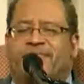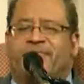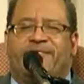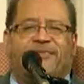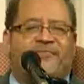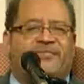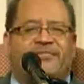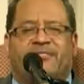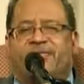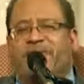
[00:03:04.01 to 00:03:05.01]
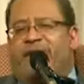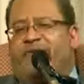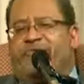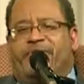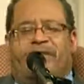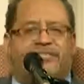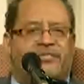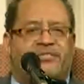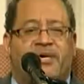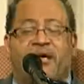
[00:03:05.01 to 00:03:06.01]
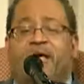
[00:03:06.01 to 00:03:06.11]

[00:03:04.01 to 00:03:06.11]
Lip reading: and differences and contradictions,